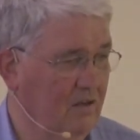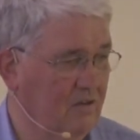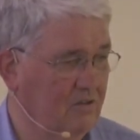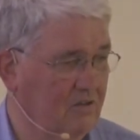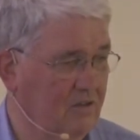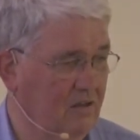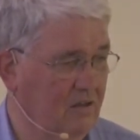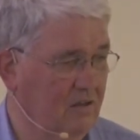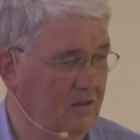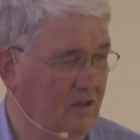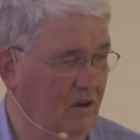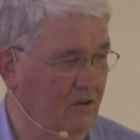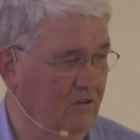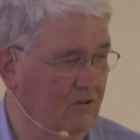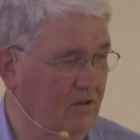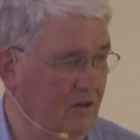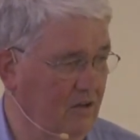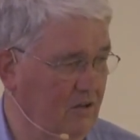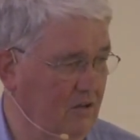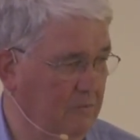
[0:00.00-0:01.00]
sit
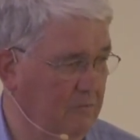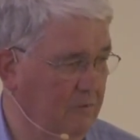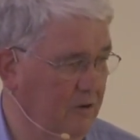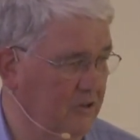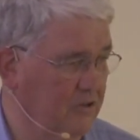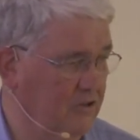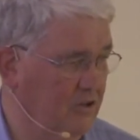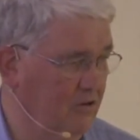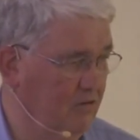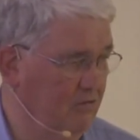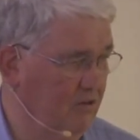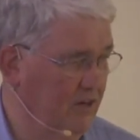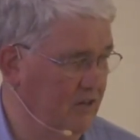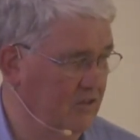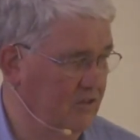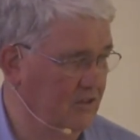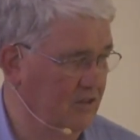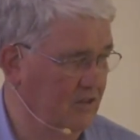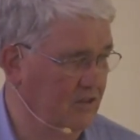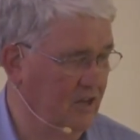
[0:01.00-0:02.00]
down and the preacher
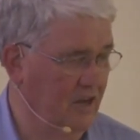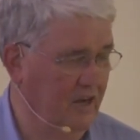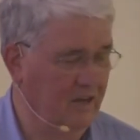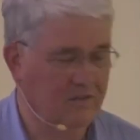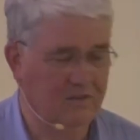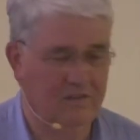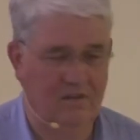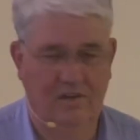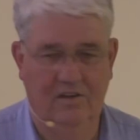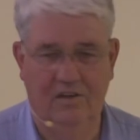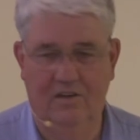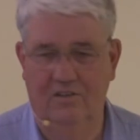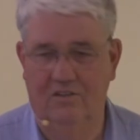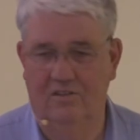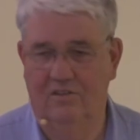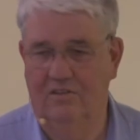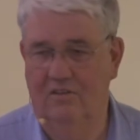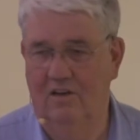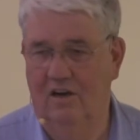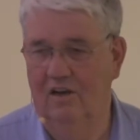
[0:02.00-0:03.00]
reads the text and he
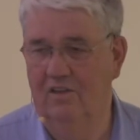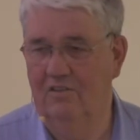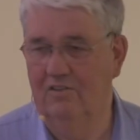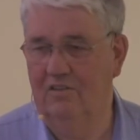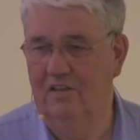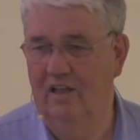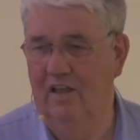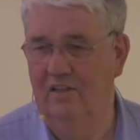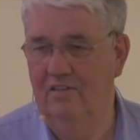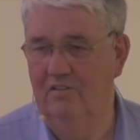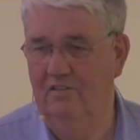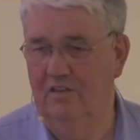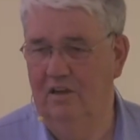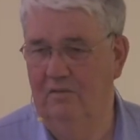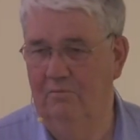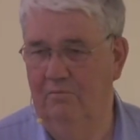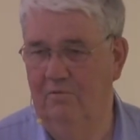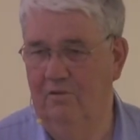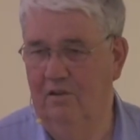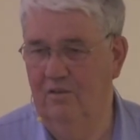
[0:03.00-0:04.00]
stands
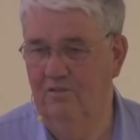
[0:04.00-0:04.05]
up